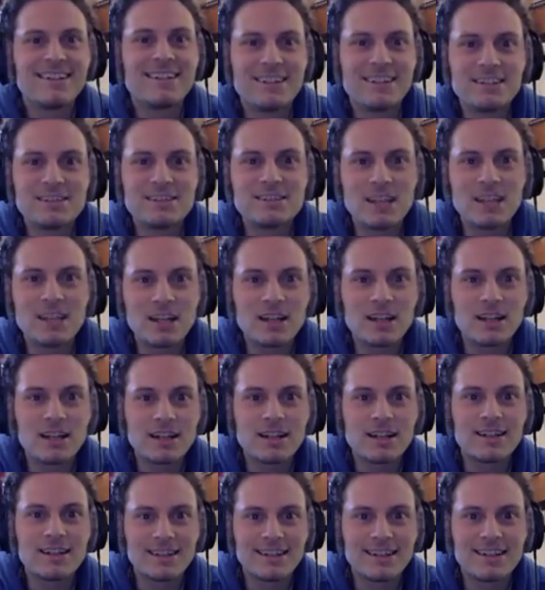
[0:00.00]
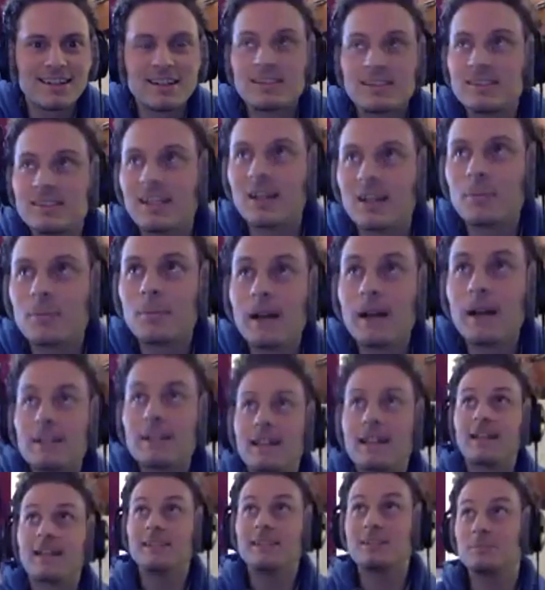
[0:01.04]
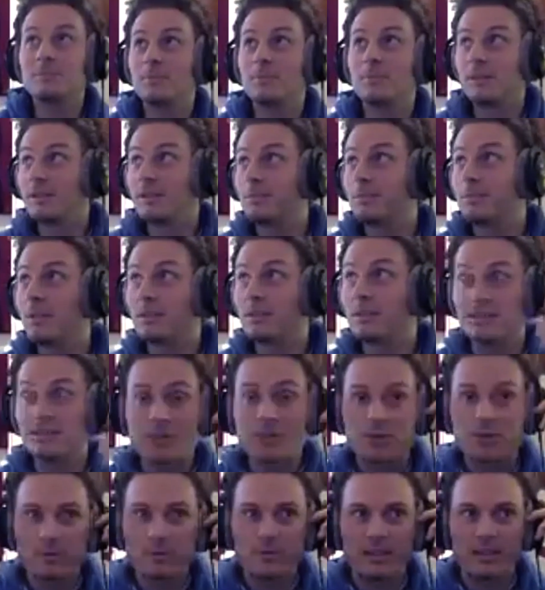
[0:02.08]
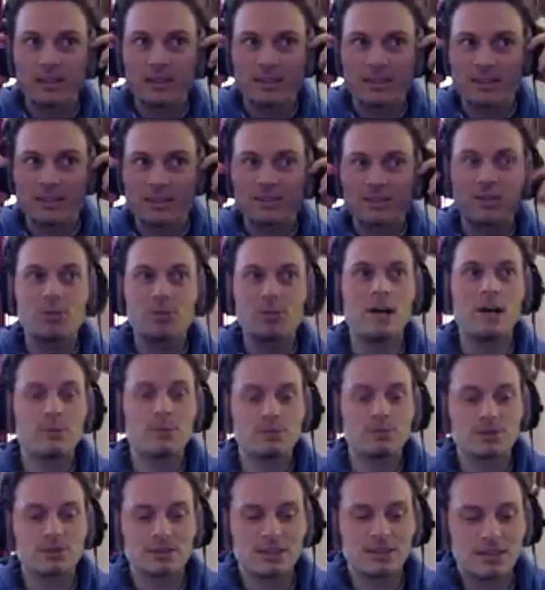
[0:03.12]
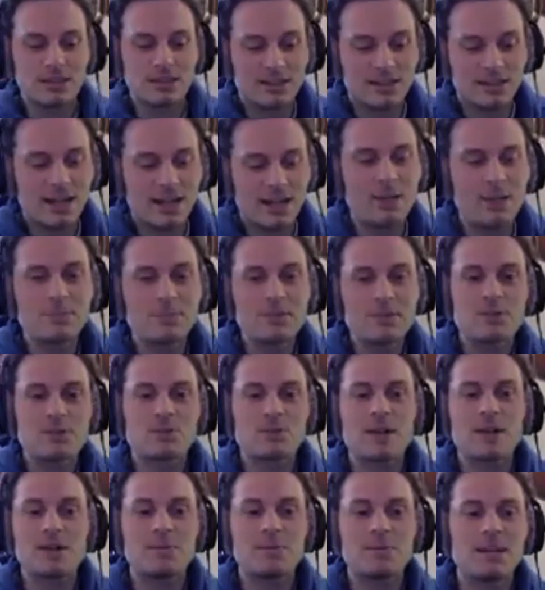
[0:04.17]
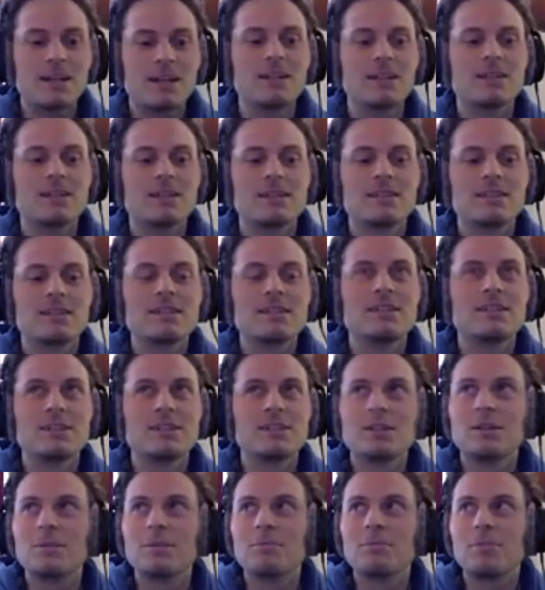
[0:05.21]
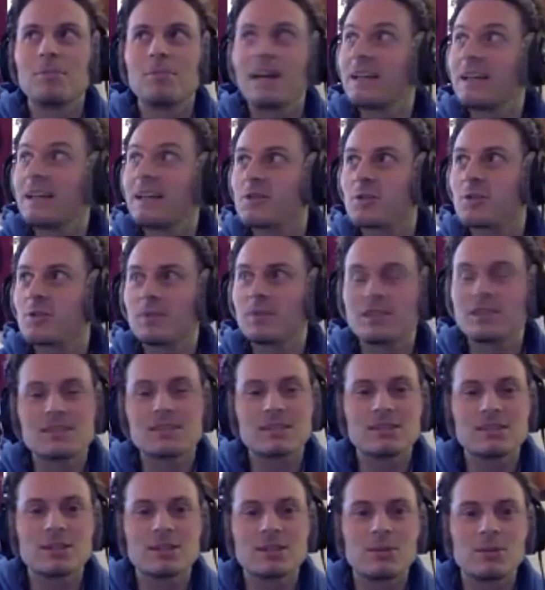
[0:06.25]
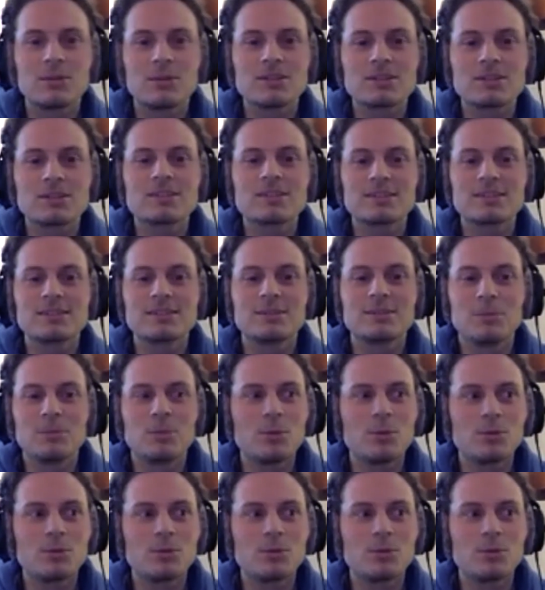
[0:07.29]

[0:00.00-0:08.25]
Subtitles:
Yeah. My dad, he builds instruments. So I've been surrounded by instruments since I was born.